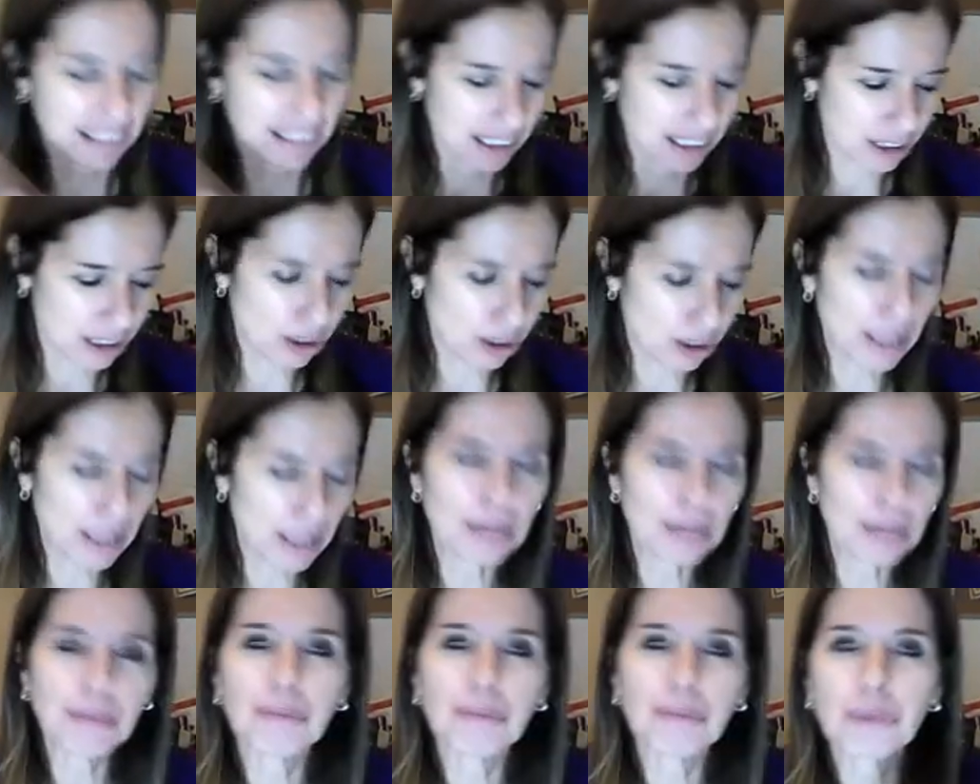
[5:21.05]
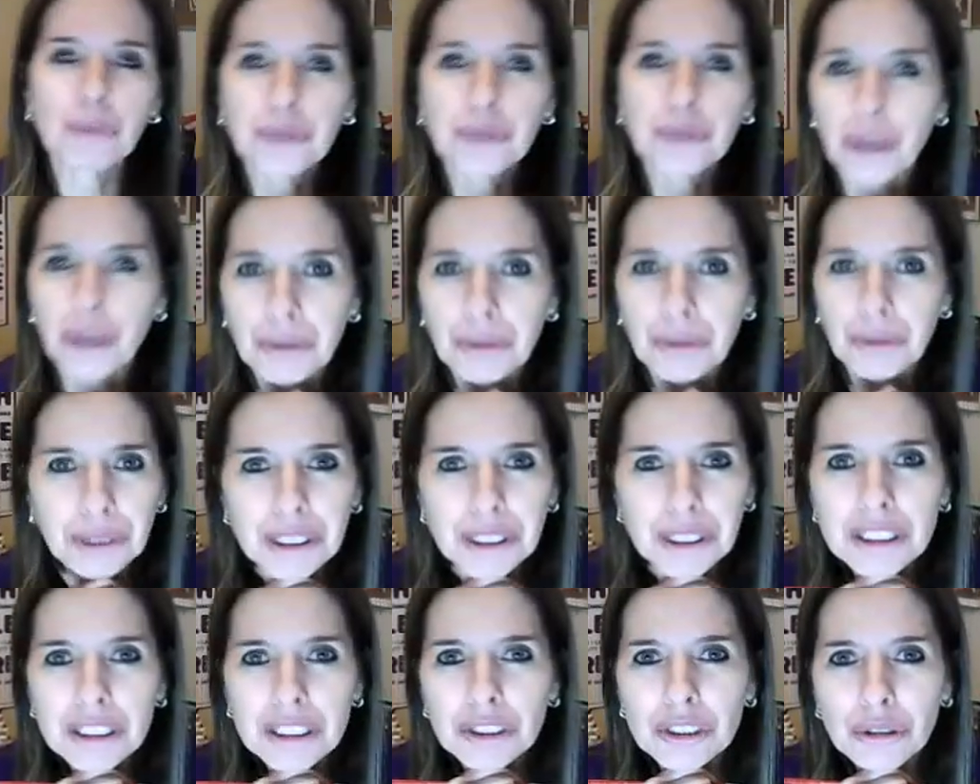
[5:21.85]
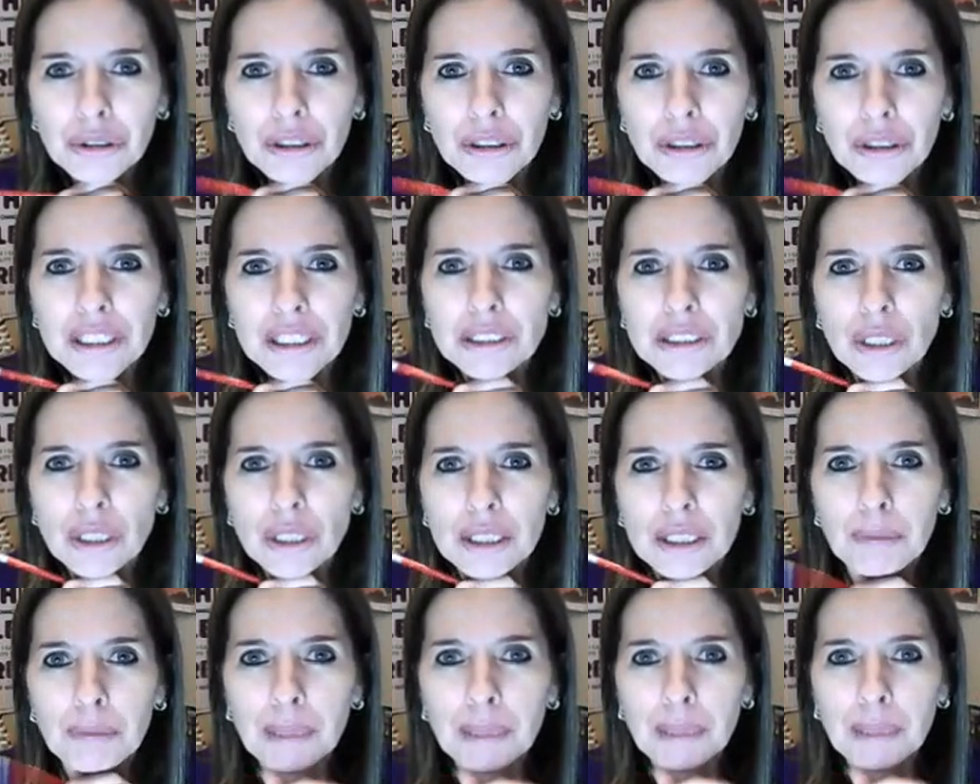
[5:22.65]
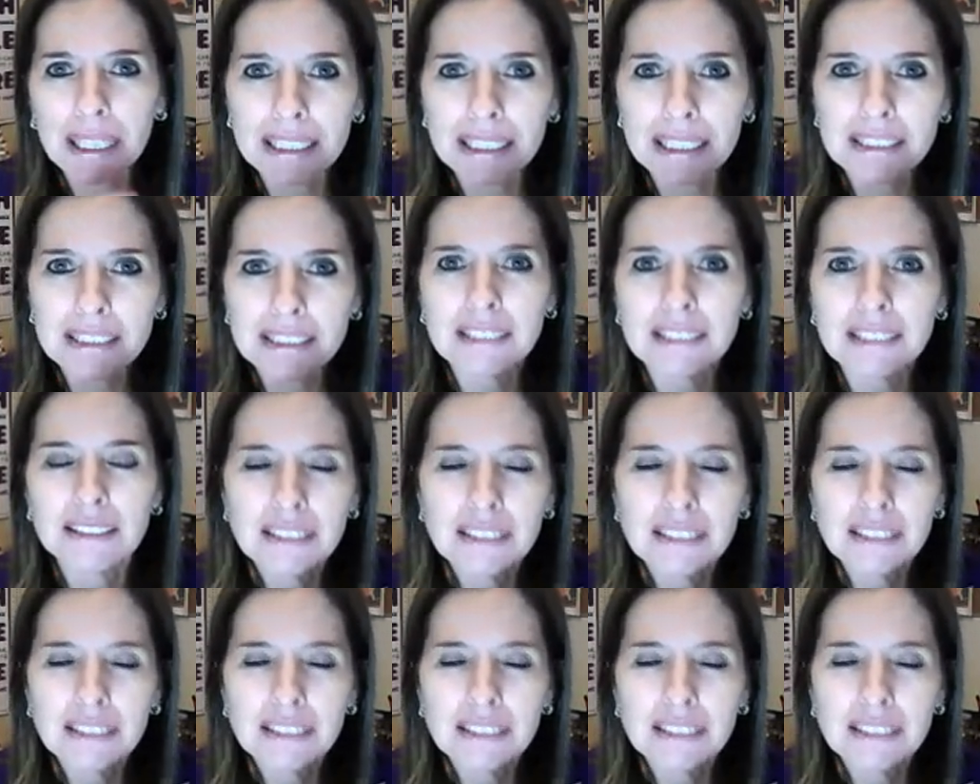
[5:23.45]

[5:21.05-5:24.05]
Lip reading: Don't look at the screen, try to blend